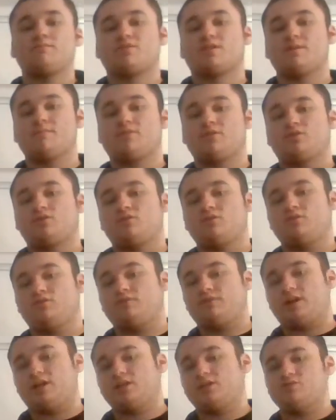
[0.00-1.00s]
substitute
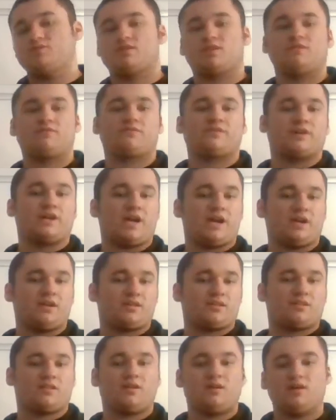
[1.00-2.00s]
values in for
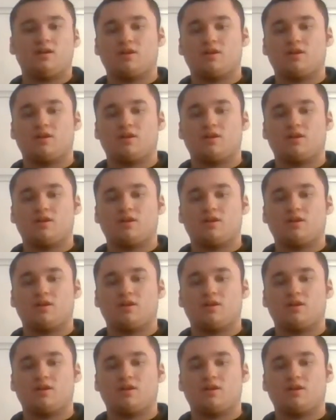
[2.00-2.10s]
x.